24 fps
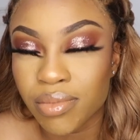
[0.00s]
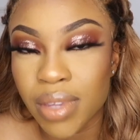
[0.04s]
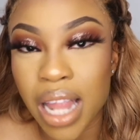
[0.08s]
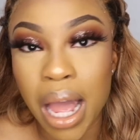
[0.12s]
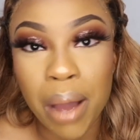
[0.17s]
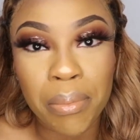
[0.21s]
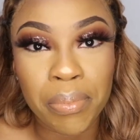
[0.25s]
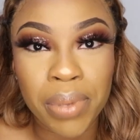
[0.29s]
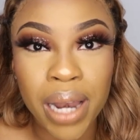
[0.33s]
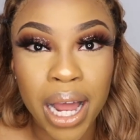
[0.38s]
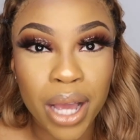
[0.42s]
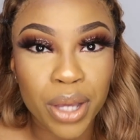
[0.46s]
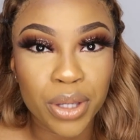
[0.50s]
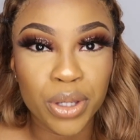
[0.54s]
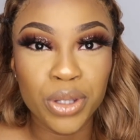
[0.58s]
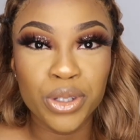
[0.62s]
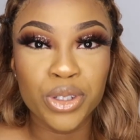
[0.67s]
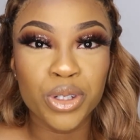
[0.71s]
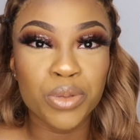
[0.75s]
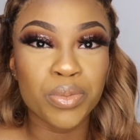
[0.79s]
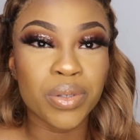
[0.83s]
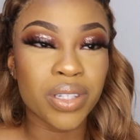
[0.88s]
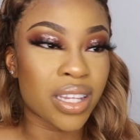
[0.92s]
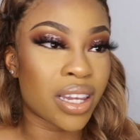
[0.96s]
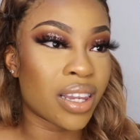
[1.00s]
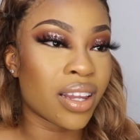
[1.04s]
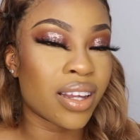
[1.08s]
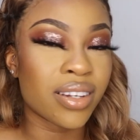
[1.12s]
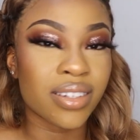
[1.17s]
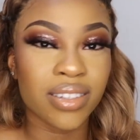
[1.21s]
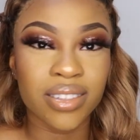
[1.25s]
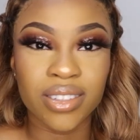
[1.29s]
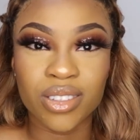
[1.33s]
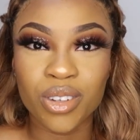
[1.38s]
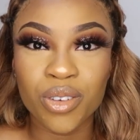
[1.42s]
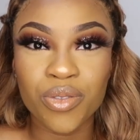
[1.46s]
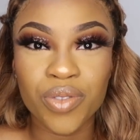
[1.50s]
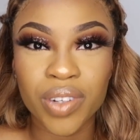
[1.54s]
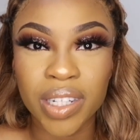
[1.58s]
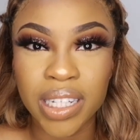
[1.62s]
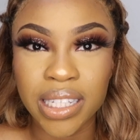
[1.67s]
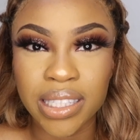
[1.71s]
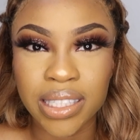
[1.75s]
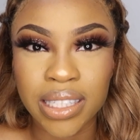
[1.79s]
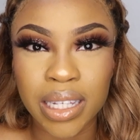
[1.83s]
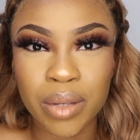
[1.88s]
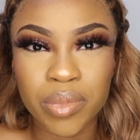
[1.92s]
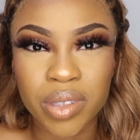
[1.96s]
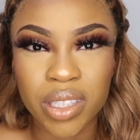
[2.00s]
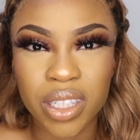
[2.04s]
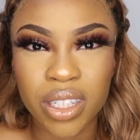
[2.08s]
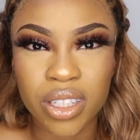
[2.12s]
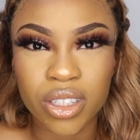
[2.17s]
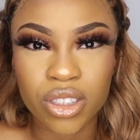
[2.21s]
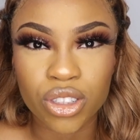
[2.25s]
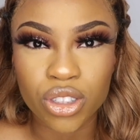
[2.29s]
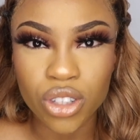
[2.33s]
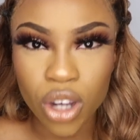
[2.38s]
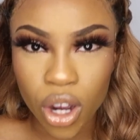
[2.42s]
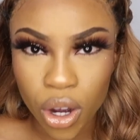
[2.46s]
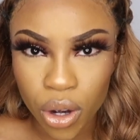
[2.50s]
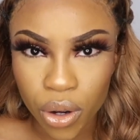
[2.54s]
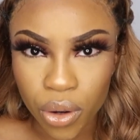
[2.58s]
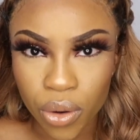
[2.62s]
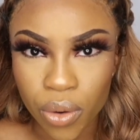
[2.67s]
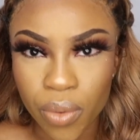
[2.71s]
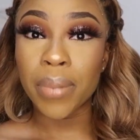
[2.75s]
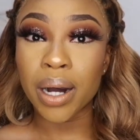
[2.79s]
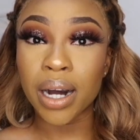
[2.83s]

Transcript: that black YouTubers in London don't really seem to show.